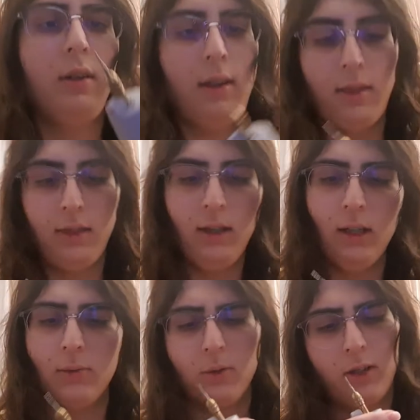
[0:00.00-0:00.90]
I
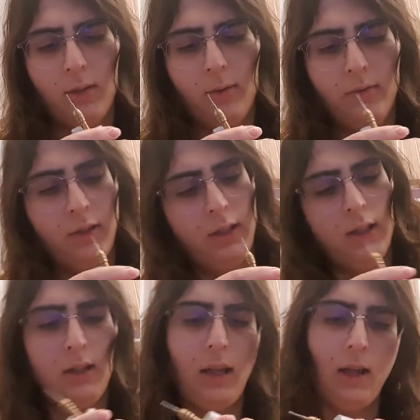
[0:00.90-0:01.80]
think it will come up like
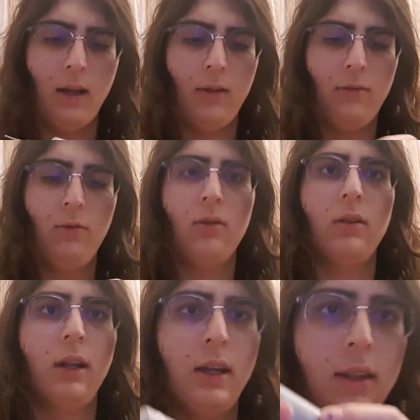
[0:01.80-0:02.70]
that. Man, I
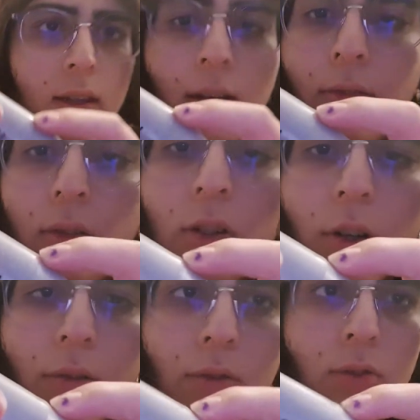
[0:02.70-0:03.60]
think I have to
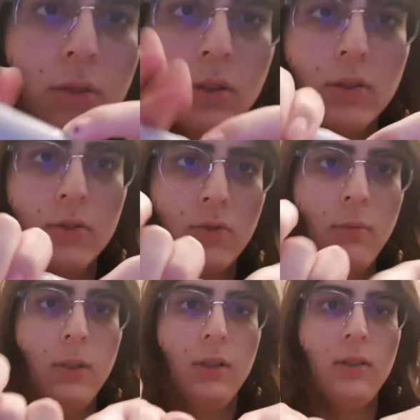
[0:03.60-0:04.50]
carve through here or
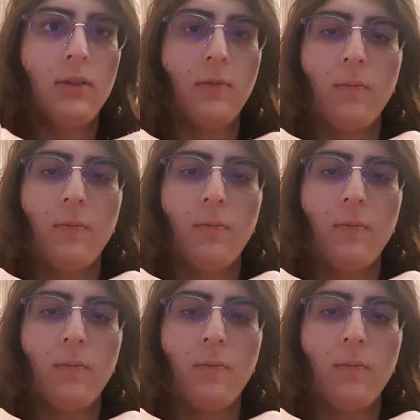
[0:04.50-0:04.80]
Dremel this.